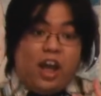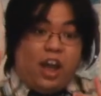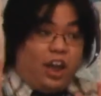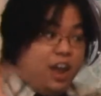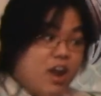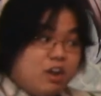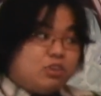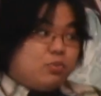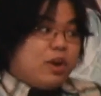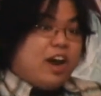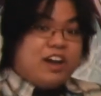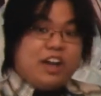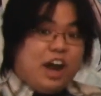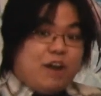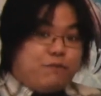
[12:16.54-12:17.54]
here's what
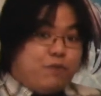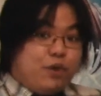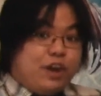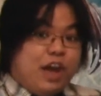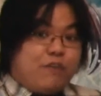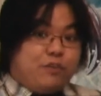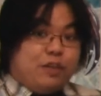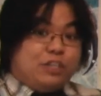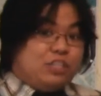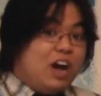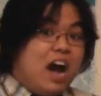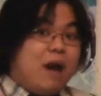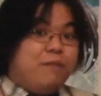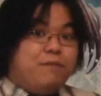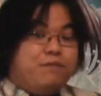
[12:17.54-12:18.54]
I got for you for the
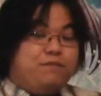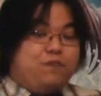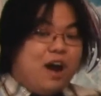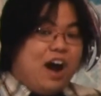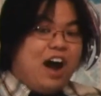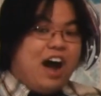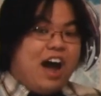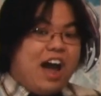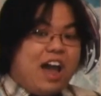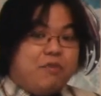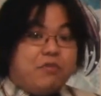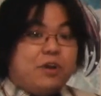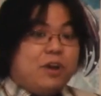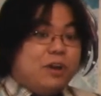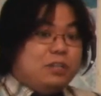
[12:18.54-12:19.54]
top
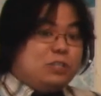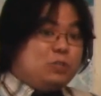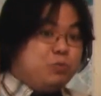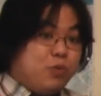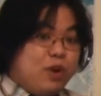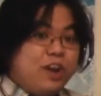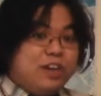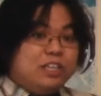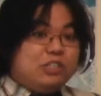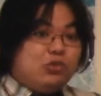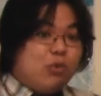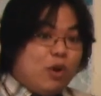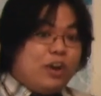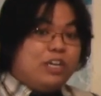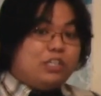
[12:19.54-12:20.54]
5 Spring
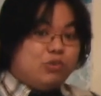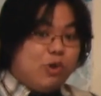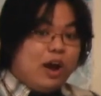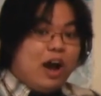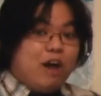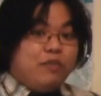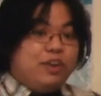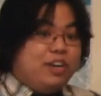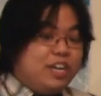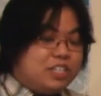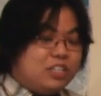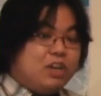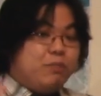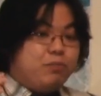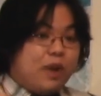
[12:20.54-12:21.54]
2012
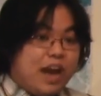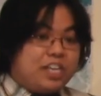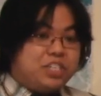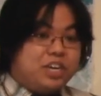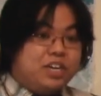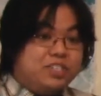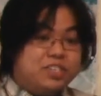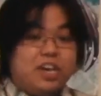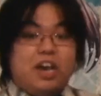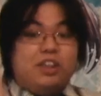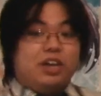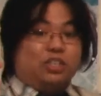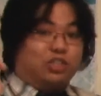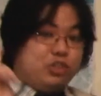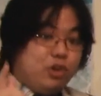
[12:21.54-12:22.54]
initial impressions,
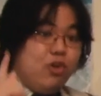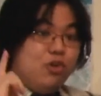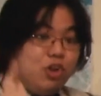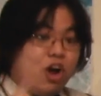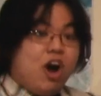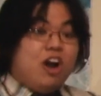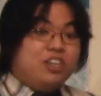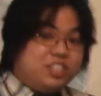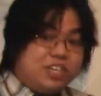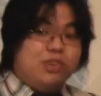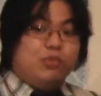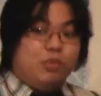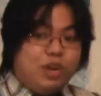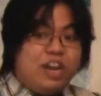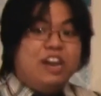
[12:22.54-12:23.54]
the too long
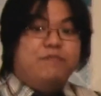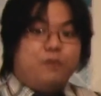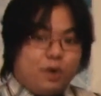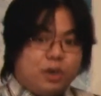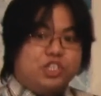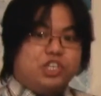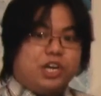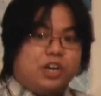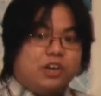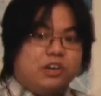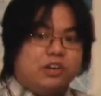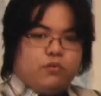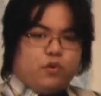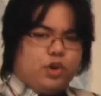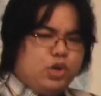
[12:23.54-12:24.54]
didn't read version.
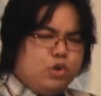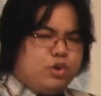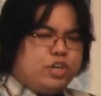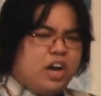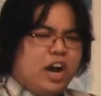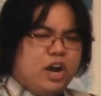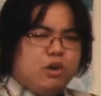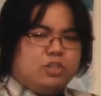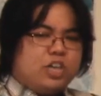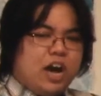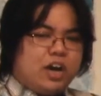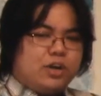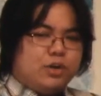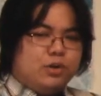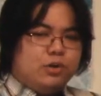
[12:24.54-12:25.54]
For you gun
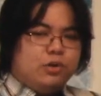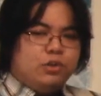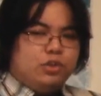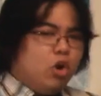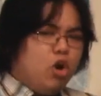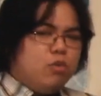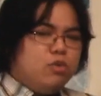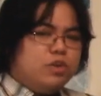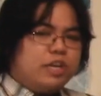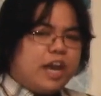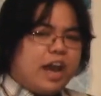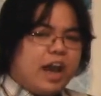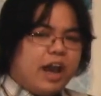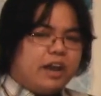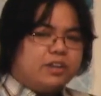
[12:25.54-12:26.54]
otaku,
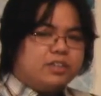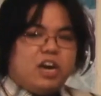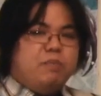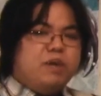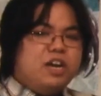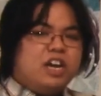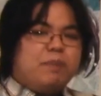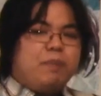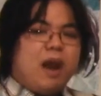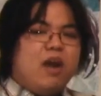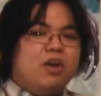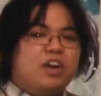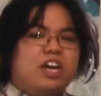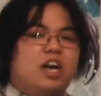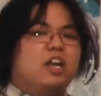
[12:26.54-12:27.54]
Jormungand, comedic
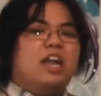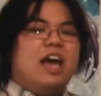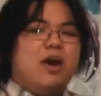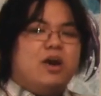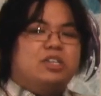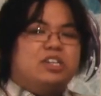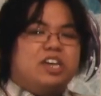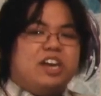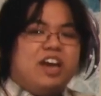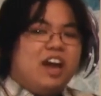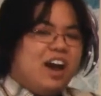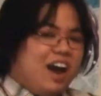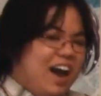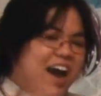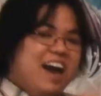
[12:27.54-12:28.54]
parody hilarity,
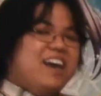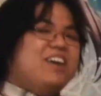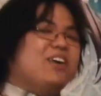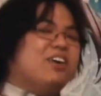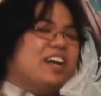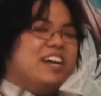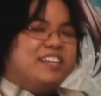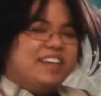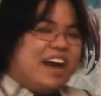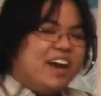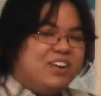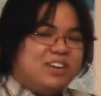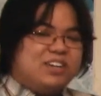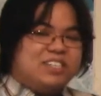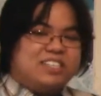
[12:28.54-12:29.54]
Haiyore,
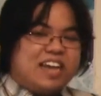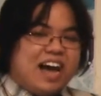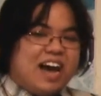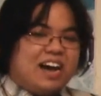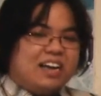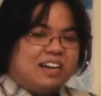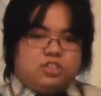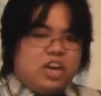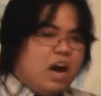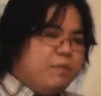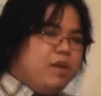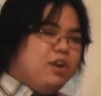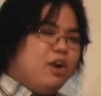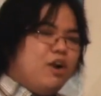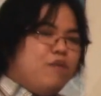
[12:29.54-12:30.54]
Nyaruko-san,
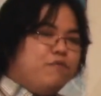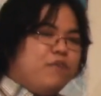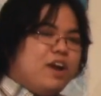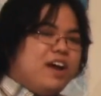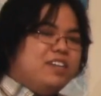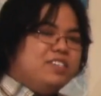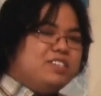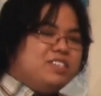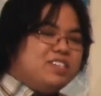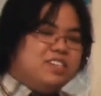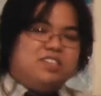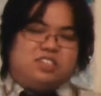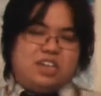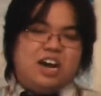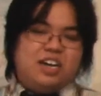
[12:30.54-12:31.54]
zombie girlfriends,
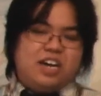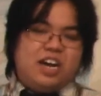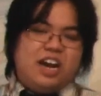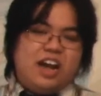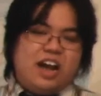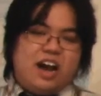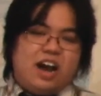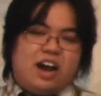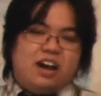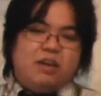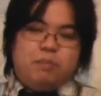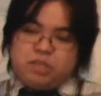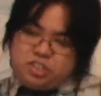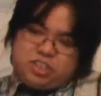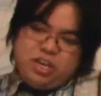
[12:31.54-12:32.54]
Sankarea,
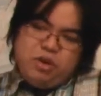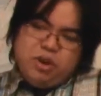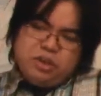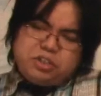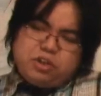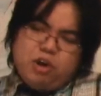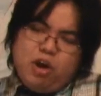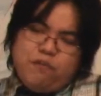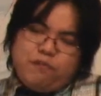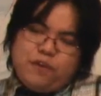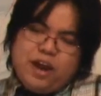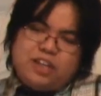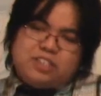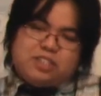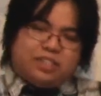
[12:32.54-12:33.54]
mysterious
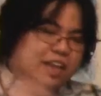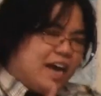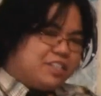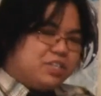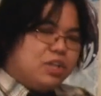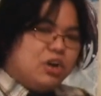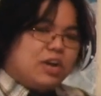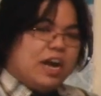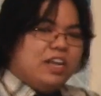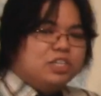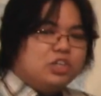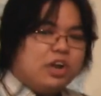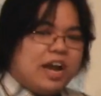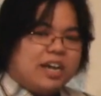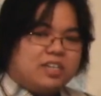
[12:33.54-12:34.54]
girlfriends, Nazo no
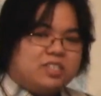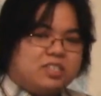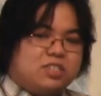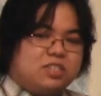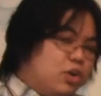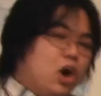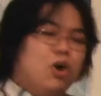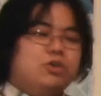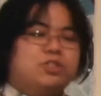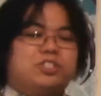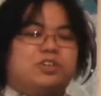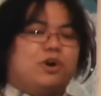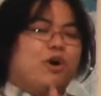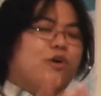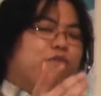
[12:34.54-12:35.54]
Kanojo X, ghost
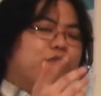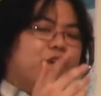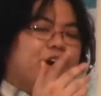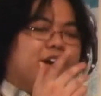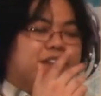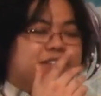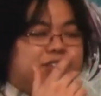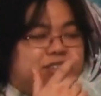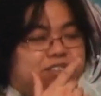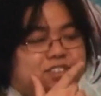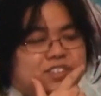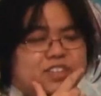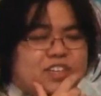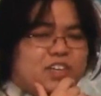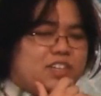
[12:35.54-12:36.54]

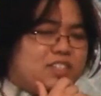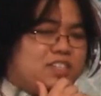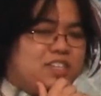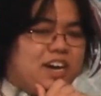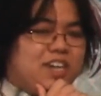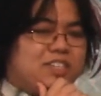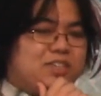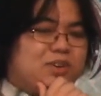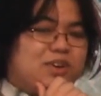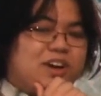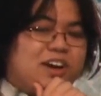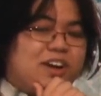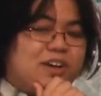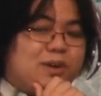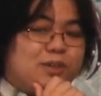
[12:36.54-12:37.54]
girlfriends,
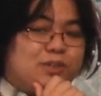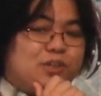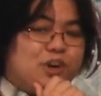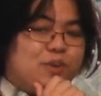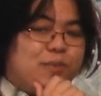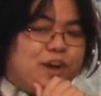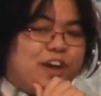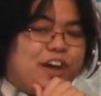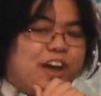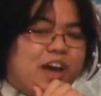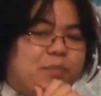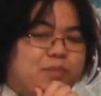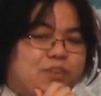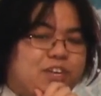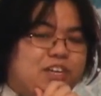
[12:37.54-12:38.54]
Tasogare, Otome,
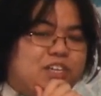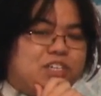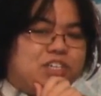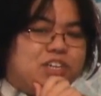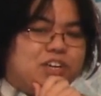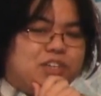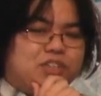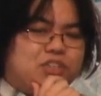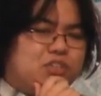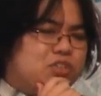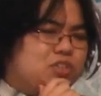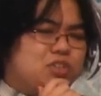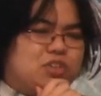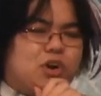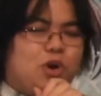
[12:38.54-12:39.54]
Amnesia,
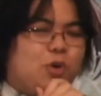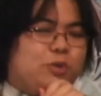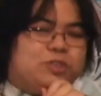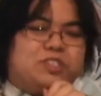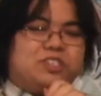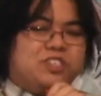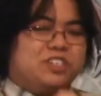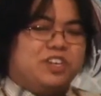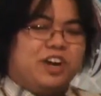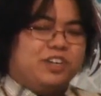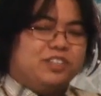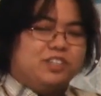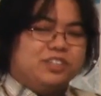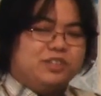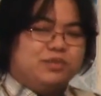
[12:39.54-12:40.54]
so
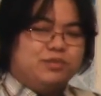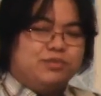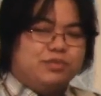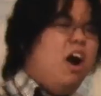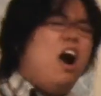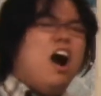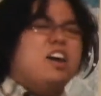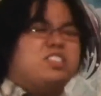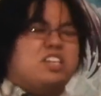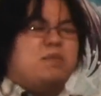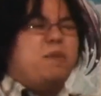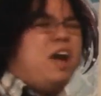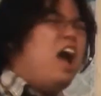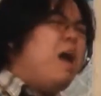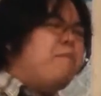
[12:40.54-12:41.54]
seductive. Awesome
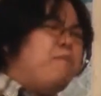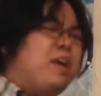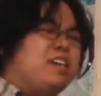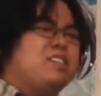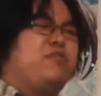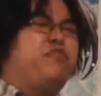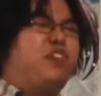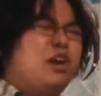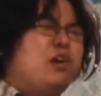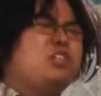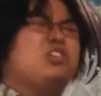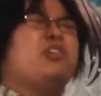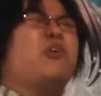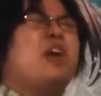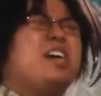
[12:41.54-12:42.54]
epics,
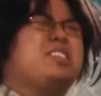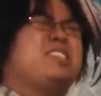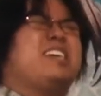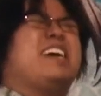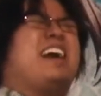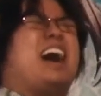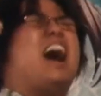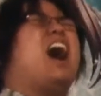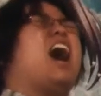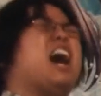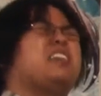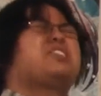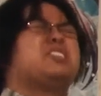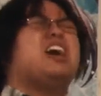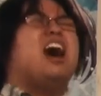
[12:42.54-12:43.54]
futuristic,
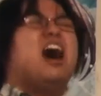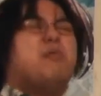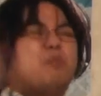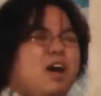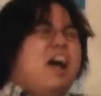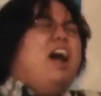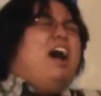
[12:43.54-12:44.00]
awesome!